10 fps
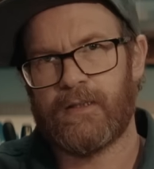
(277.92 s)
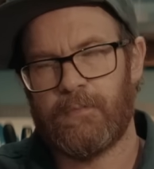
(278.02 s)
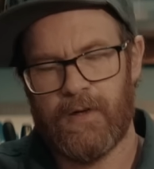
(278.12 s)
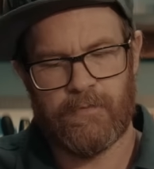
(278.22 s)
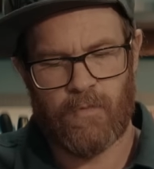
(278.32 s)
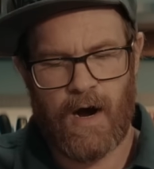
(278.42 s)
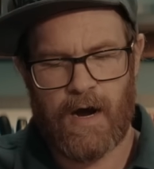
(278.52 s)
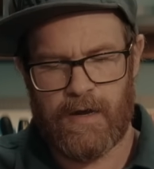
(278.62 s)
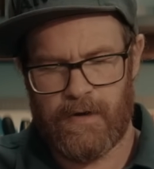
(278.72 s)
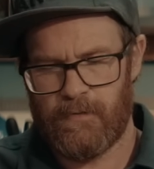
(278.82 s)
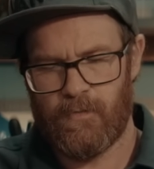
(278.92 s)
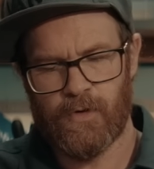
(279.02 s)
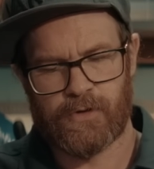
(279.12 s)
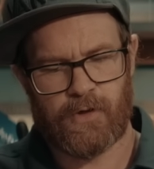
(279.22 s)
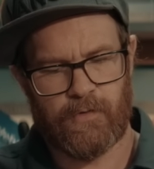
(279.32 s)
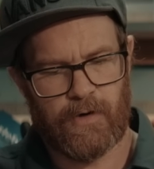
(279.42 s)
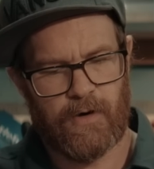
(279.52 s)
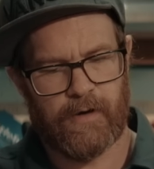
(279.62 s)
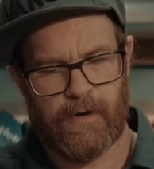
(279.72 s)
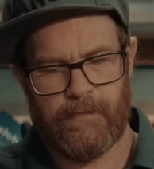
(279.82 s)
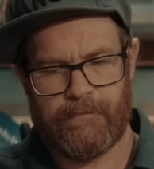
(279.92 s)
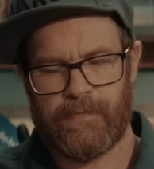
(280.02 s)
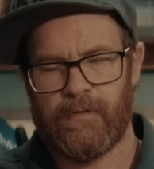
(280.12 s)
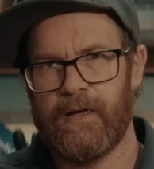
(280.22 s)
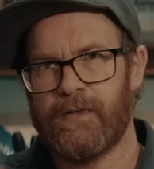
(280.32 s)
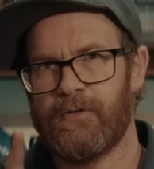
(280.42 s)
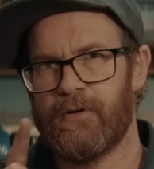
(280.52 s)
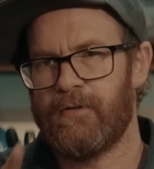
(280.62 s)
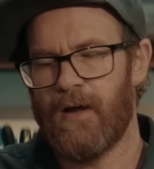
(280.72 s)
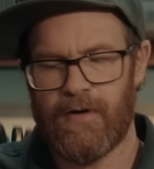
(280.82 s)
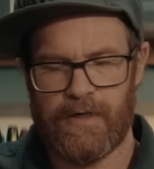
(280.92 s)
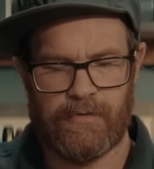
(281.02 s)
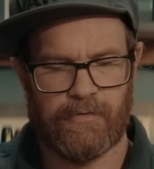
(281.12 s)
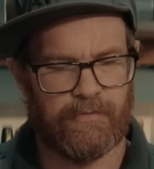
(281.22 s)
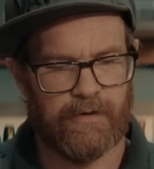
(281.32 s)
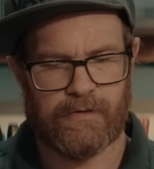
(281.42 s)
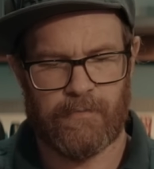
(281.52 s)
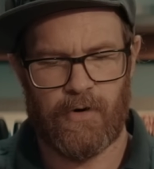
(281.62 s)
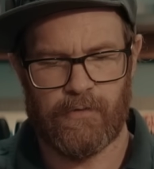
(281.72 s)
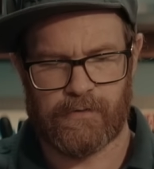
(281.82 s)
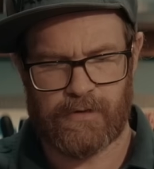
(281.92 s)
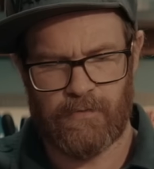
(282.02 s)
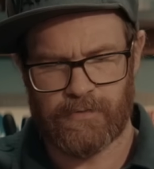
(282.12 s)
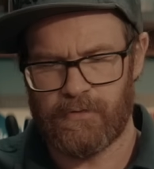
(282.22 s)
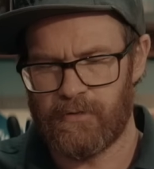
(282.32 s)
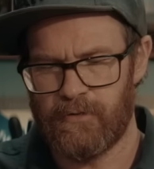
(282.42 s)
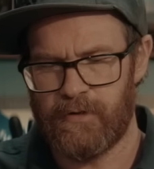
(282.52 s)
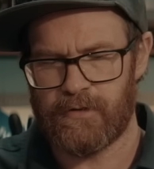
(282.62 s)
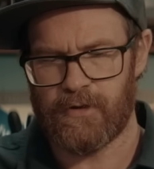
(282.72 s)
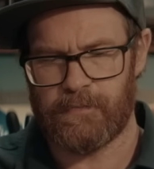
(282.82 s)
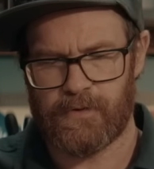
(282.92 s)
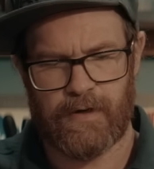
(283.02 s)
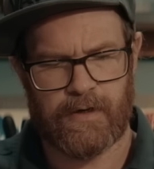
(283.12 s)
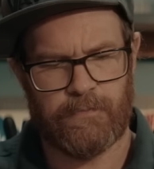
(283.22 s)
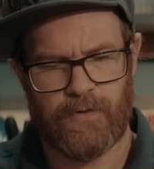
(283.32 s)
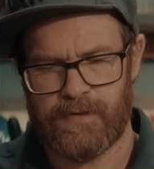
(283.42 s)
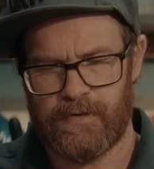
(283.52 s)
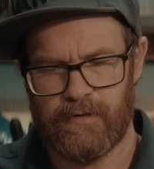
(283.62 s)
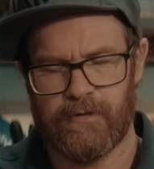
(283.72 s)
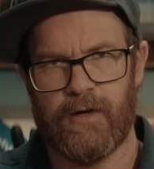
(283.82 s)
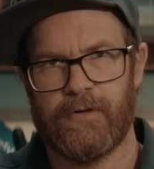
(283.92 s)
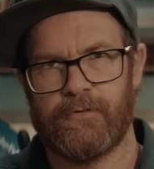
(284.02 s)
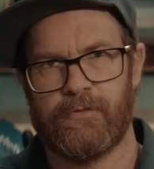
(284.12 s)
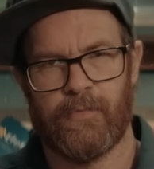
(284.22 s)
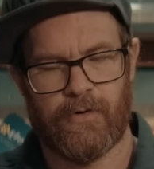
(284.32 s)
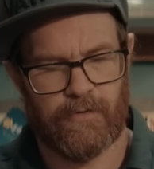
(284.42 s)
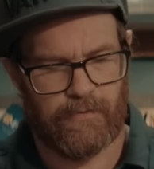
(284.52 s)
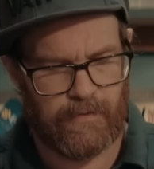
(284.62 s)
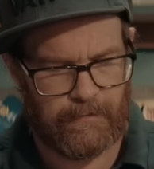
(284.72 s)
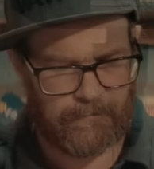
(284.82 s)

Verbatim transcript: I'll explain why, what's going on later. Now I need to drill some holes. I want to glue this up so I can press in the liner tomorrow.